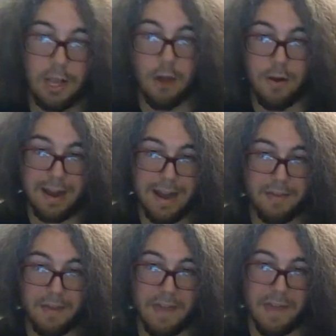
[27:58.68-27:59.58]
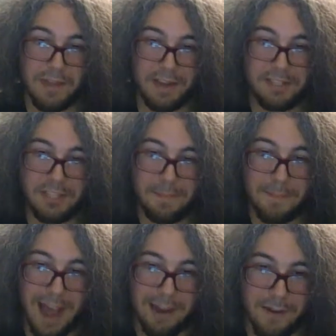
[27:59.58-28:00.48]
Alright, now that thing is in the
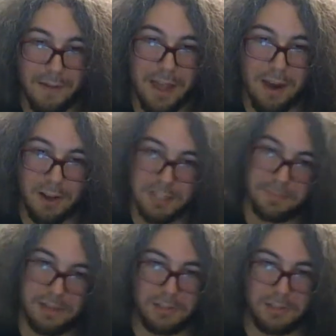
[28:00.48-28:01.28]
background there, because I'm done